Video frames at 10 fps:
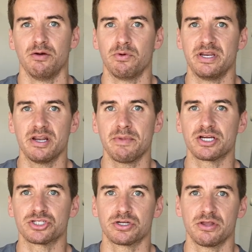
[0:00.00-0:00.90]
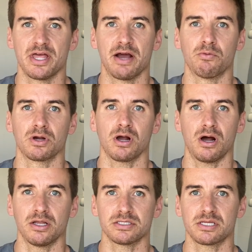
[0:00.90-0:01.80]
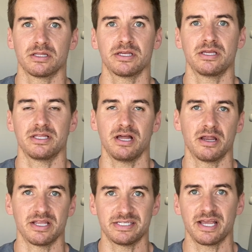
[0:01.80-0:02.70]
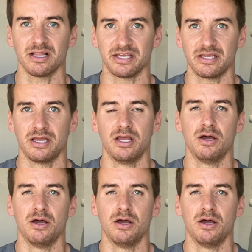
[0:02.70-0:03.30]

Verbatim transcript: We need to make sure that we're constantly, on a daily,